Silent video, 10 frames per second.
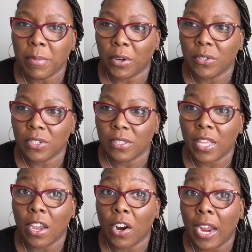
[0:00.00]

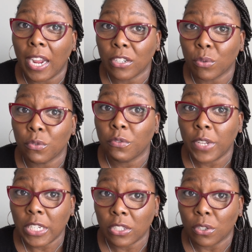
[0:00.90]
They are actual
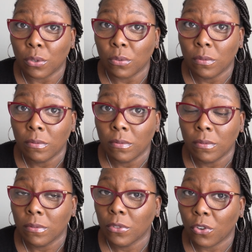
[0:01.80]
fictional
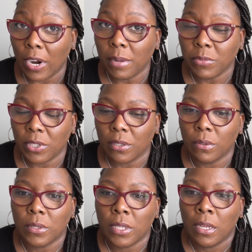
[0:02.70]
crime
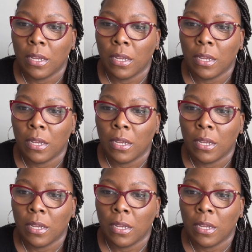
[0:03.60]
shows.